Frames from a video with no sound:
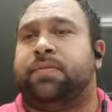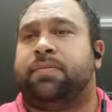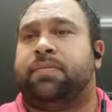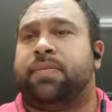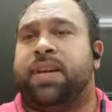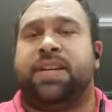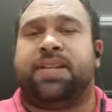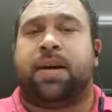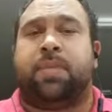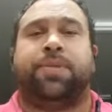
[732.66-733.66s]
He's
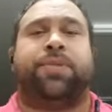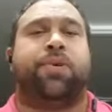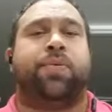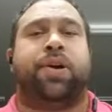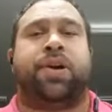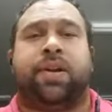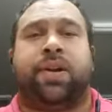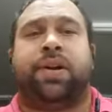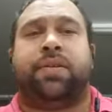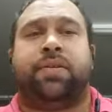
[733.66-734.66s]
doubled your
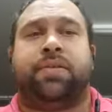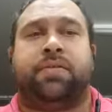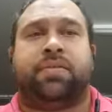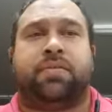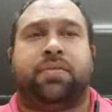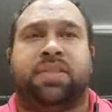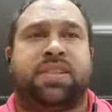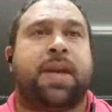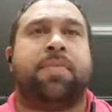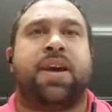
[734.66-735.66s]
workload,
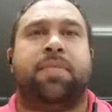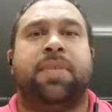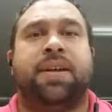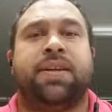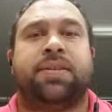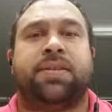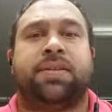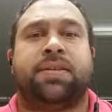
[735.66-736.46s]
same amount of minutes.